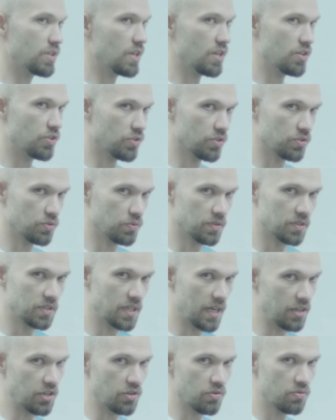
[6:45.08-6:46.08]
teachers will
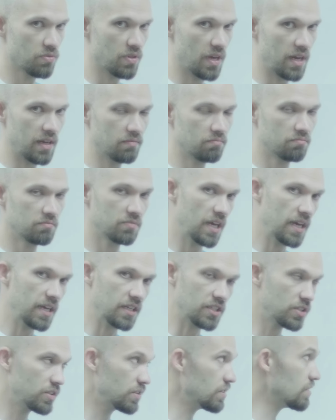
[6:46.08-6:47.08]
tell you that
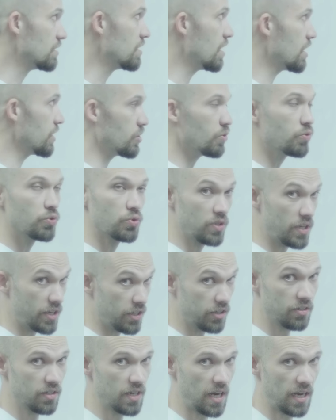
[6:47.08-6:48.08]
it's not usually a
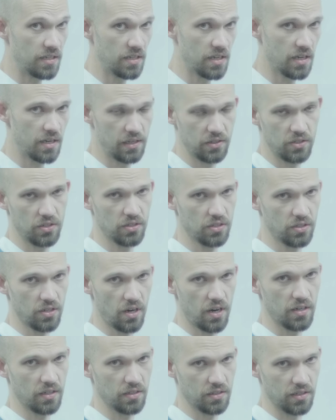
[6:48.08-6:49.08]
good idea to
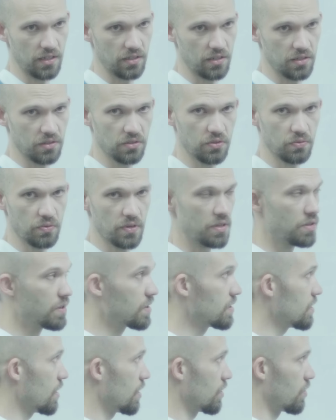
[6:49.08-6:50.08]
start a sentence with
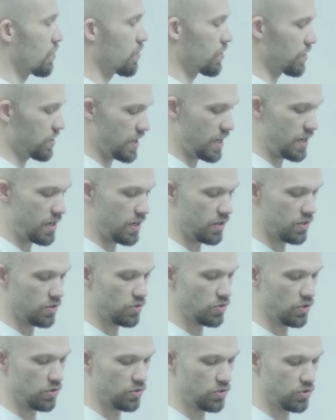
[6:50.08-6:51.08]
a coordinating
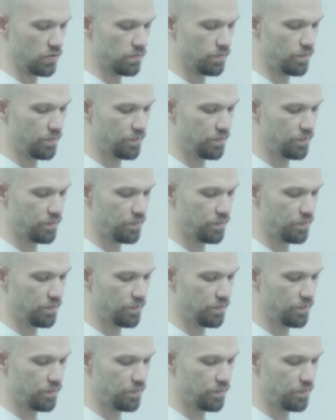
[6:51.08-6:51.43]
conjunction.